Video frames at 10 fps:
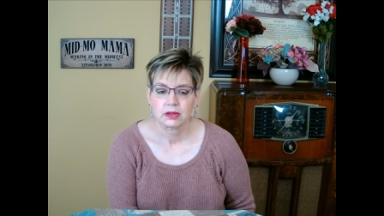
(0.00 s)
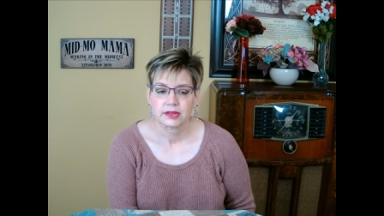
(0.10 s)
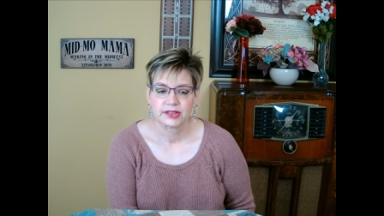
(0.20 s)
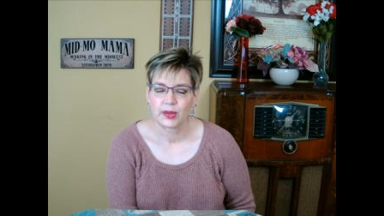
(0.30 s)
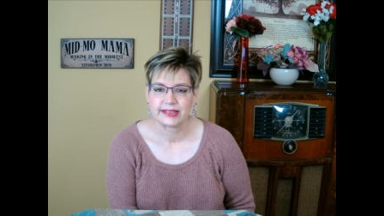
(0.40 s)

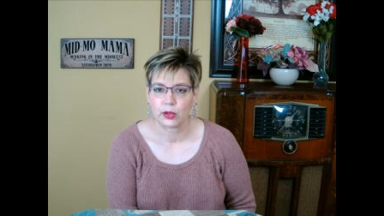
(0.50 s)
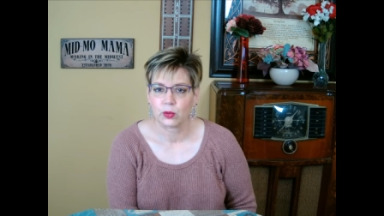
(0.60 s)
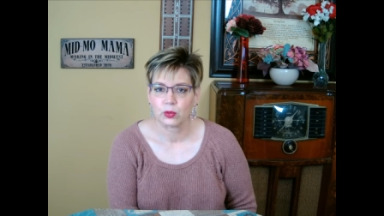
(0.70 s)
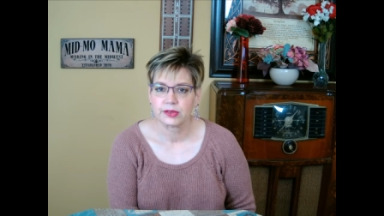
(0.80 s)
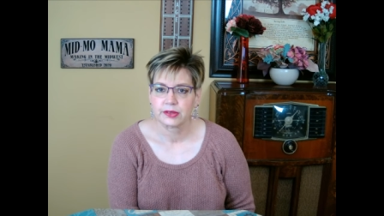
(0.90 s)
So I
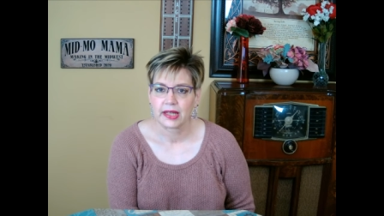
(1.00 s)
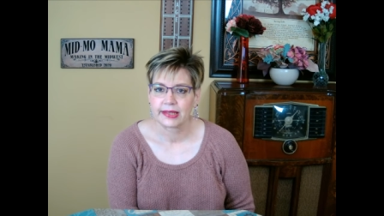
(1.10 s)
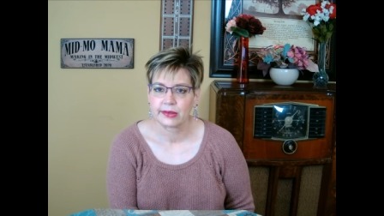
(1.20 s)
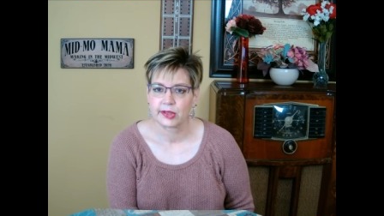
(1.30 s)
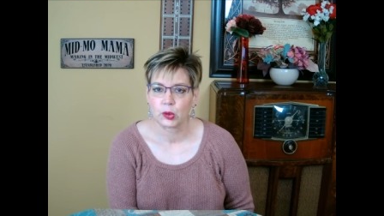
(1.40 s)
don't. I
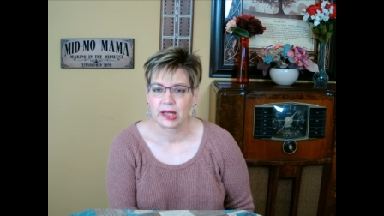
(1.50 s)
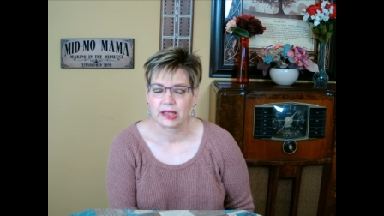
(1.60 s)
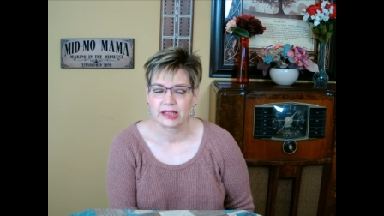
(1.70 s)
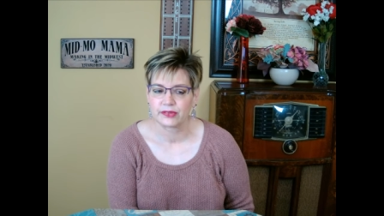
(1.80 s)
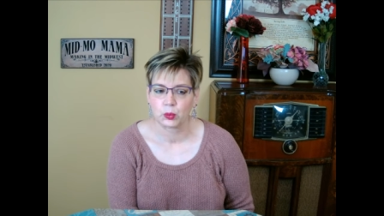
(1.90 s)
don't go
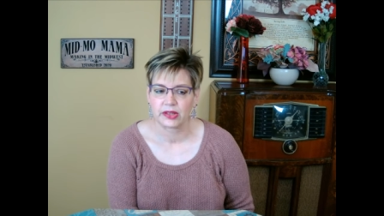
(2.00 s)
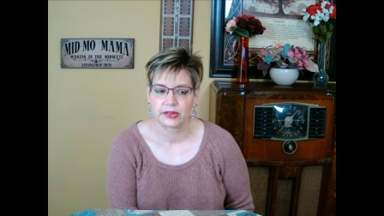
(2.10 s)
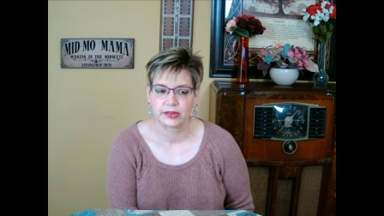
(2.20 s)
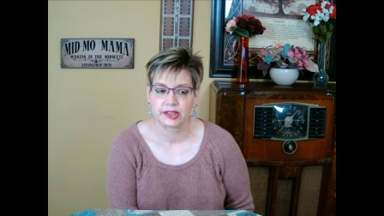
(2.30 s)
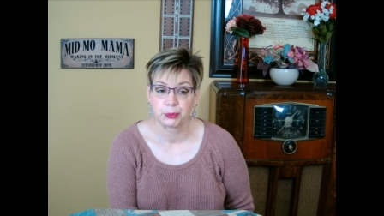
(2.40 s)
out if the
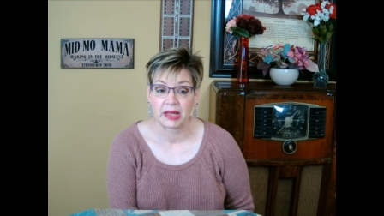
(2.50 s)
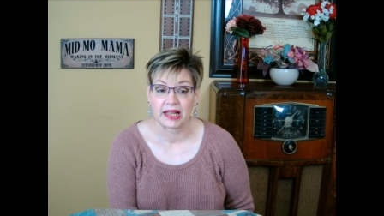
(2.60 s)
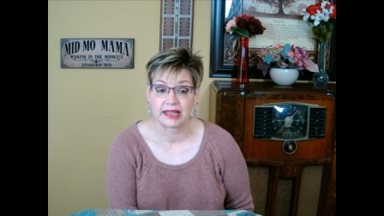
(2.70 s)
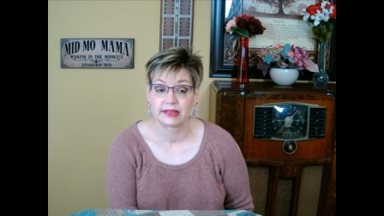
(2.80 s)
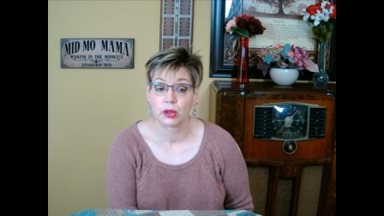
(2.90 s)
weather is
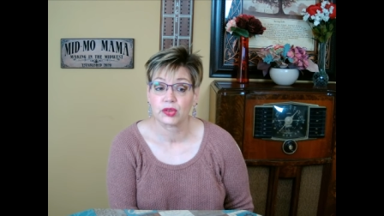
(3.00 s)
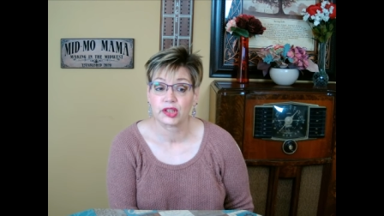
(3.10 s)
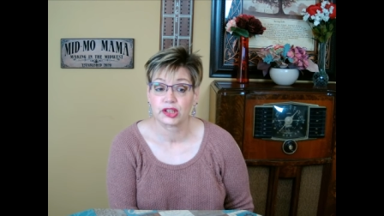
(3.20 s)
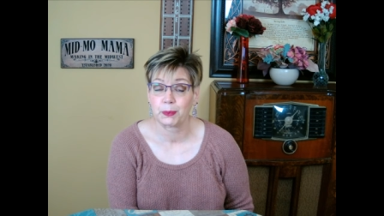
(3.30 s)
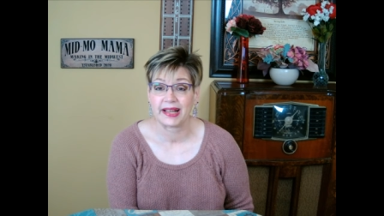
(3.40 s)
bad. Now,
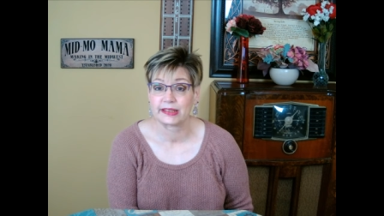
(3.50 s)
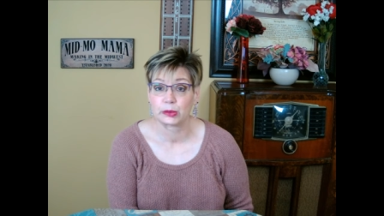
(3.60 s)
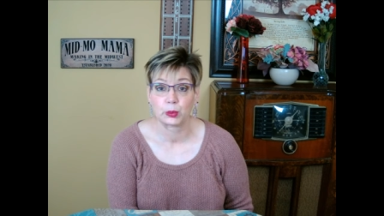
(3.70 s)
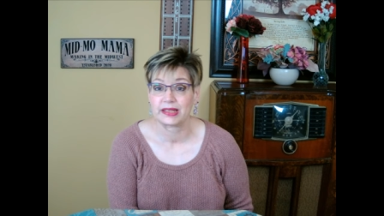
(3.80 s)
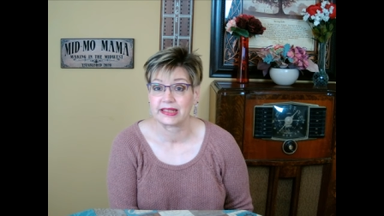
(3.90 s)
this past
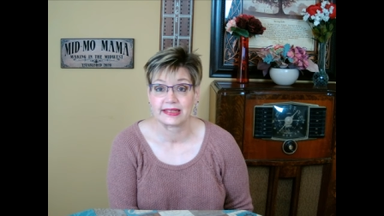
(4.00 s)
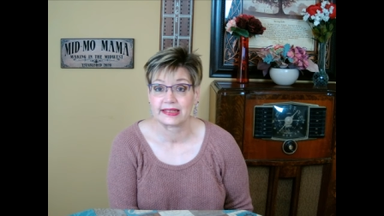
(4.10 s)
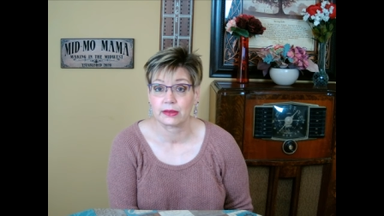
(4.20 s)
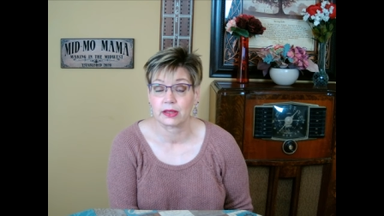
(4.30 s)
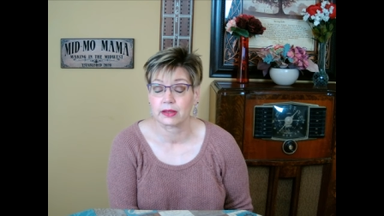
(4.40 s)
Wednesday,
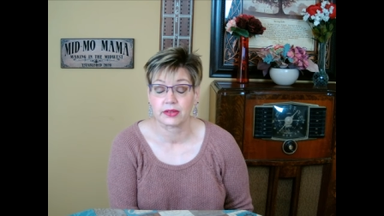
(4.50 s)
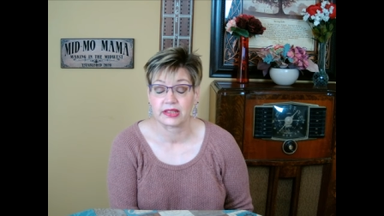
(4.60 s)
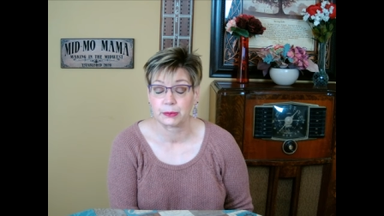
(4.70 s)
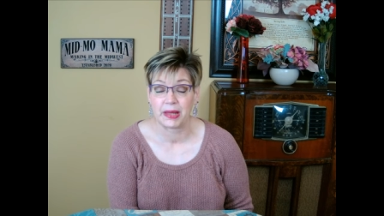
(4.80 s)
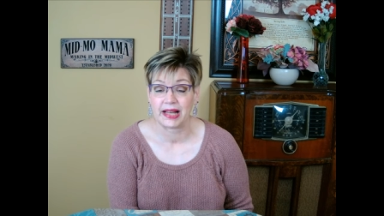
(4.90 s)
or
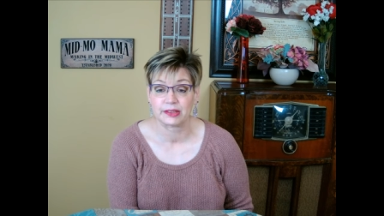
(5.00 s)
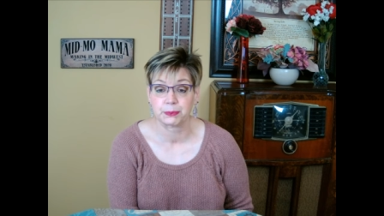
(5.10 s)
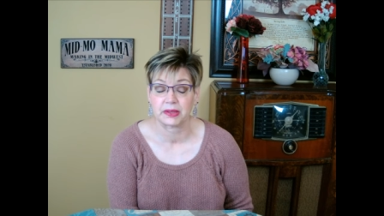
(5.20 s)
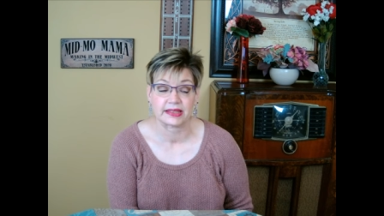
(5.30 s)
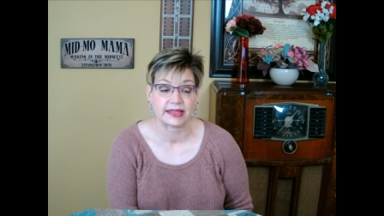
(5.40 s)
this past
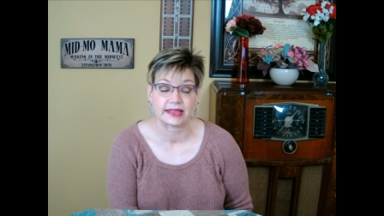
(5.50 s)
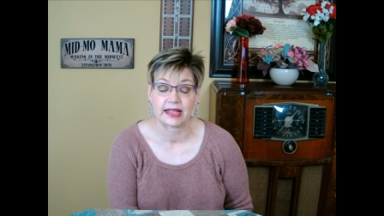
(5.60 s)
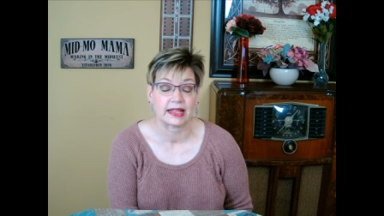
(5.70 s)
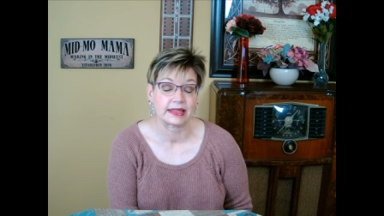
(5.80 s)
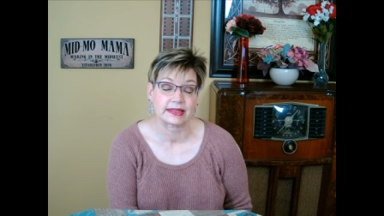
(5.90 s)
Monday
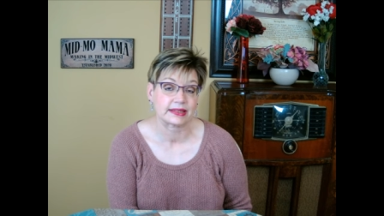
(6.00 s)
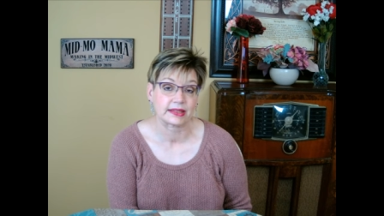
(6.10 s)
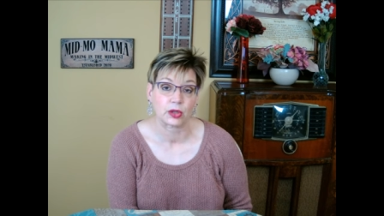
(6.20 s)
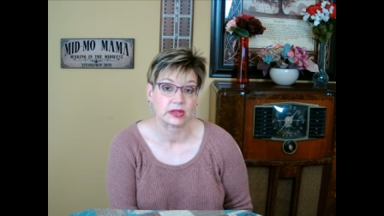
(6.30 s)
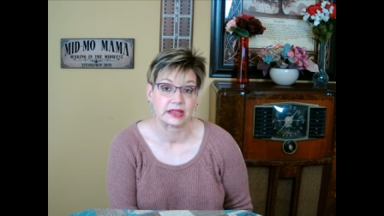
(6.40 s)
night, I didn't
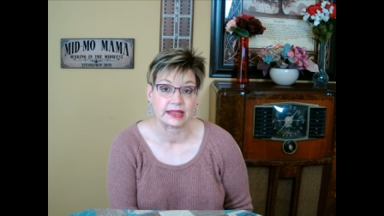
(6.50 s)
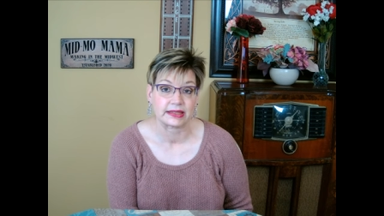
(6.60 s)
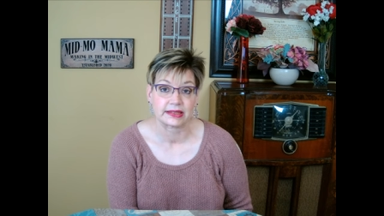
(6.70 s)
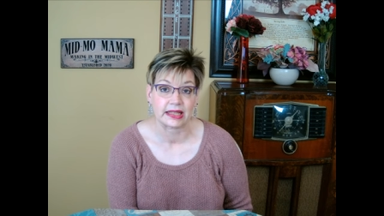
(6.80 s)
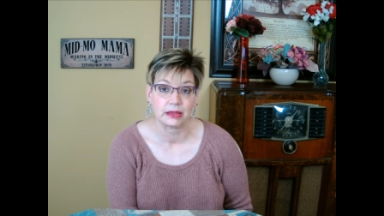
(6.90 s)
go to knit
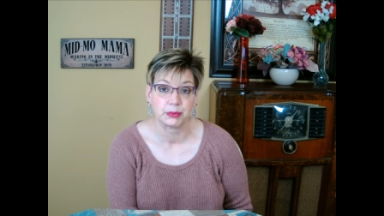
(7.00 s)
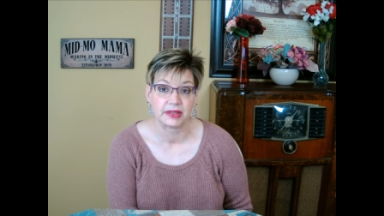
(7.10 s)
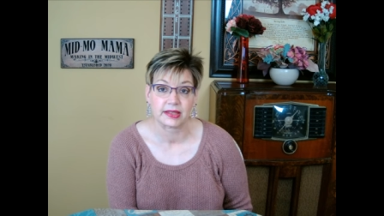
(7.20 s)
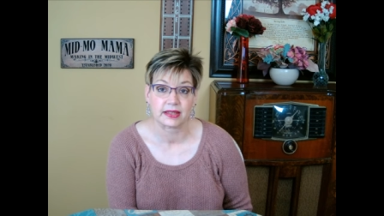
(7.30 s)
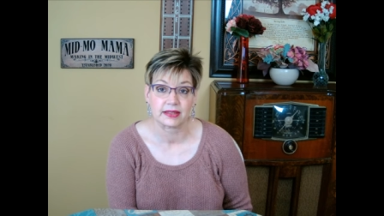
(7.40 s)
night
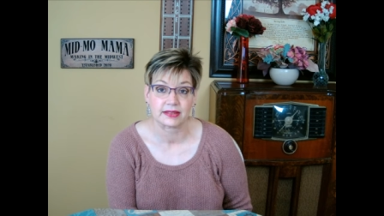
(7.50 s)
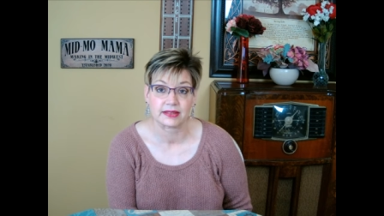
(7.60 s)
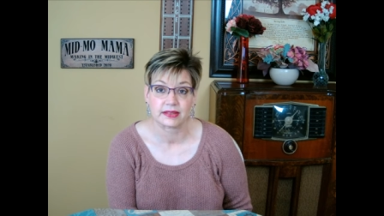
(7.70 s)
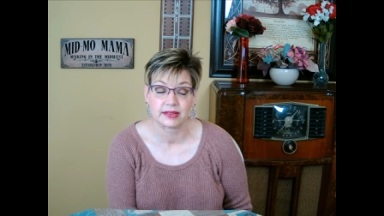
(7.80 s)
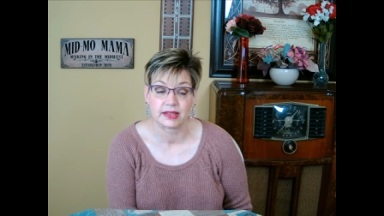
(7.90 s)
because
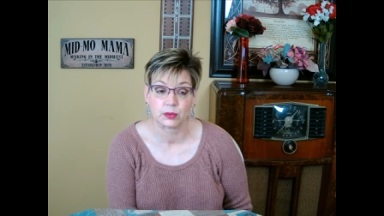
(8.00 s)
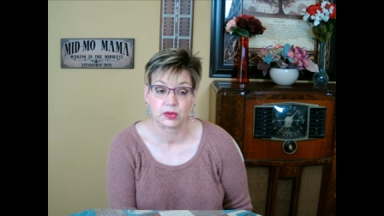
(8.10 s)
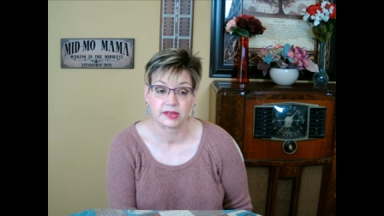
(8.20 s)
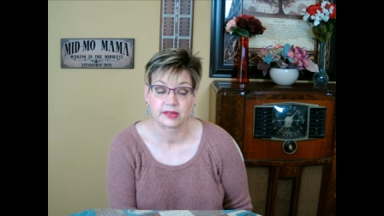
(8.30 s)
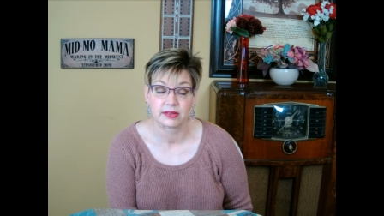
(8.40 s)
there
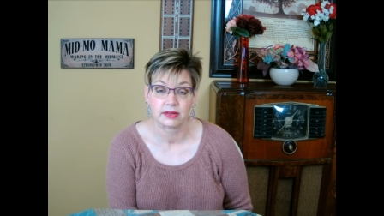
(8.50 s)
was